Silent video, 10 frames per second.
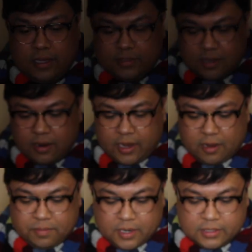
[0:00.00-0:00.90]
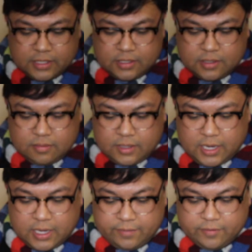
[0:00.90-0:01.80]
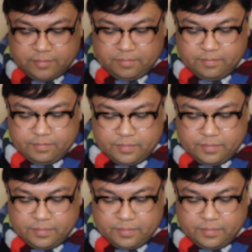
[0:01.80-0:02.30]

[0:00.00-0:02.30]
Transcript: these are AirPods. I don't have them